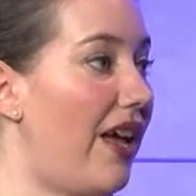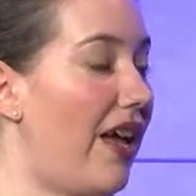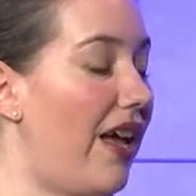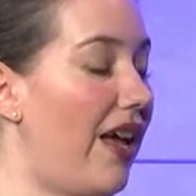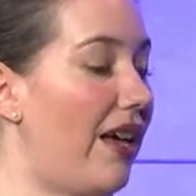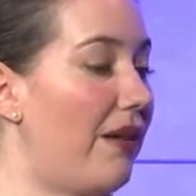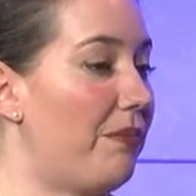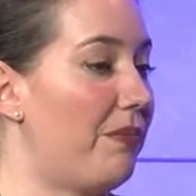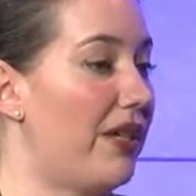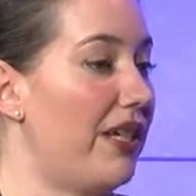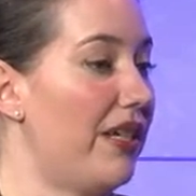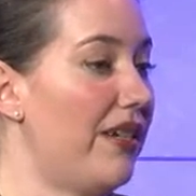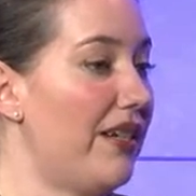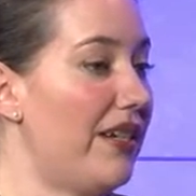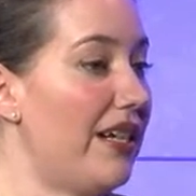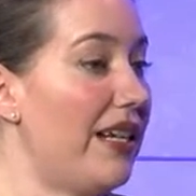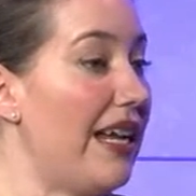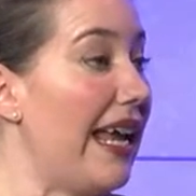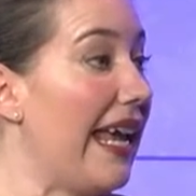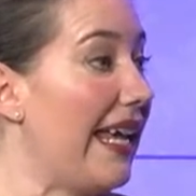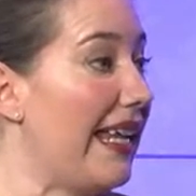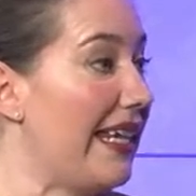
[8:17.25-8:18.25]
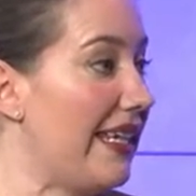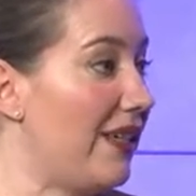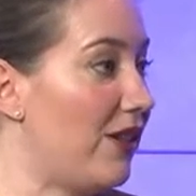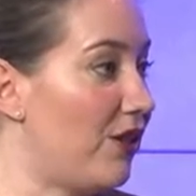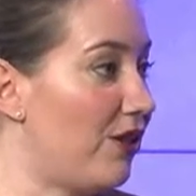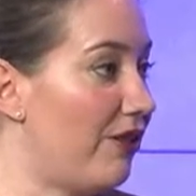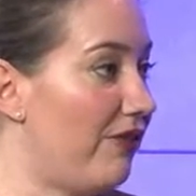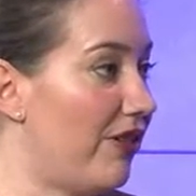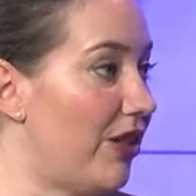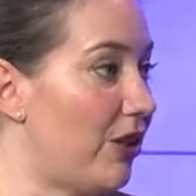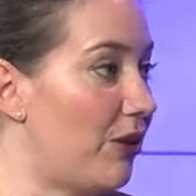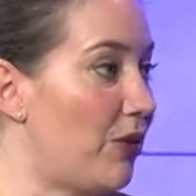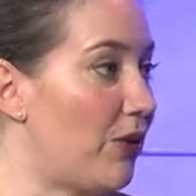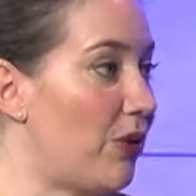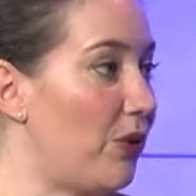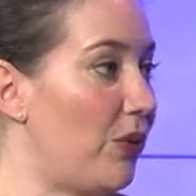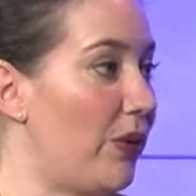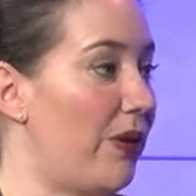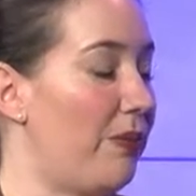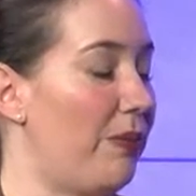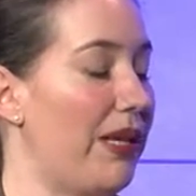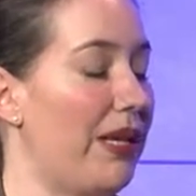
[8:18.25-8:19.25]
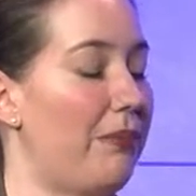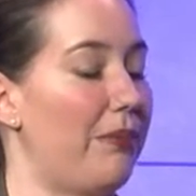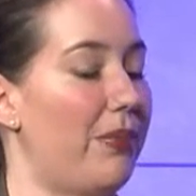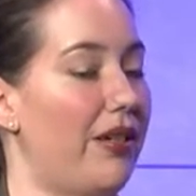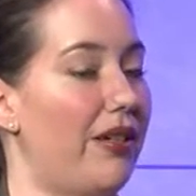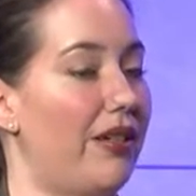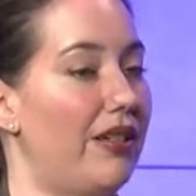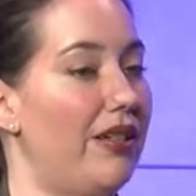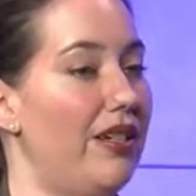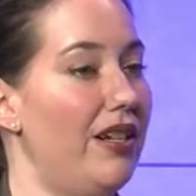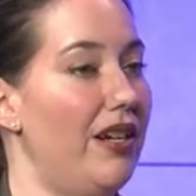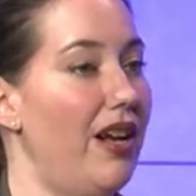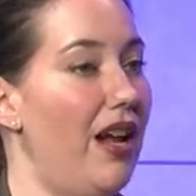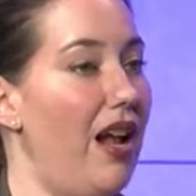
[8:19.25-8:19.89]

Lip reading: and interviews with people.